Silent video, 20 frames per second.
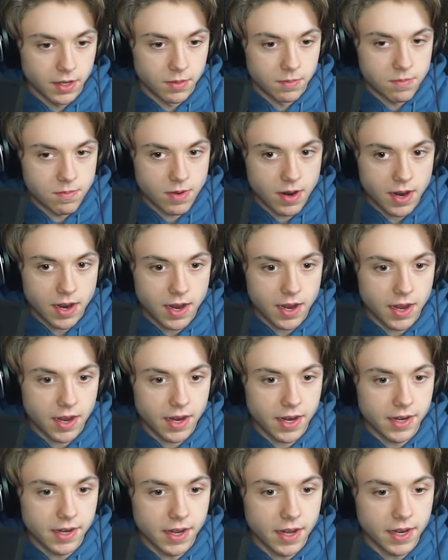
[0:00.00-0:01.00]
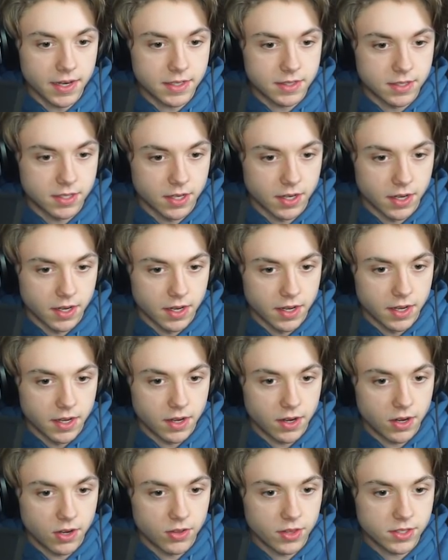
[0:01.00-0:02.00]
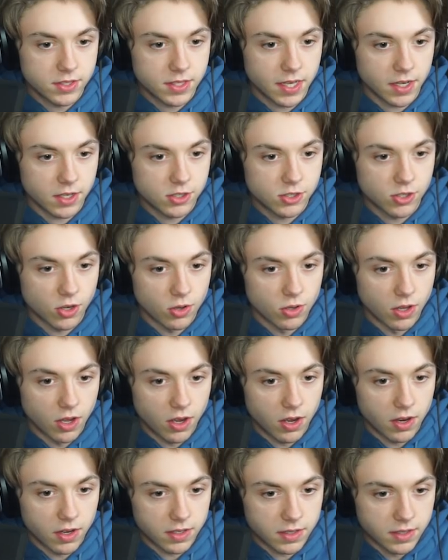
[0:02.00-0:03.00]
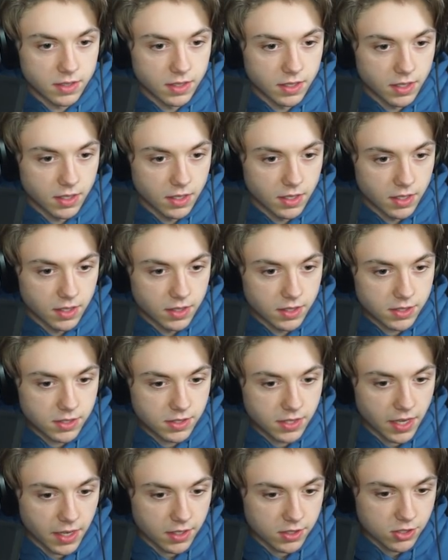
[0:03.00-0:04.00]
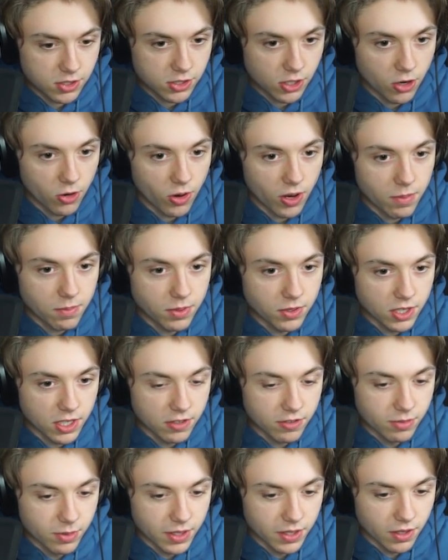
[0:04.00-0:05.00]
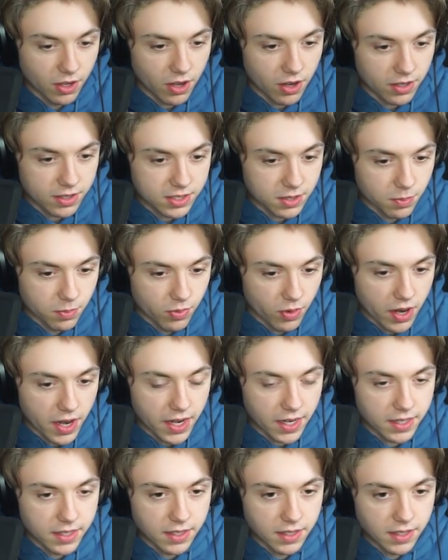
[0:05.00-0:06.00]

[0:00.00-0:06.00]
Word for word: mine it. Oh, this takes so long. This takes so unbelievably long to break.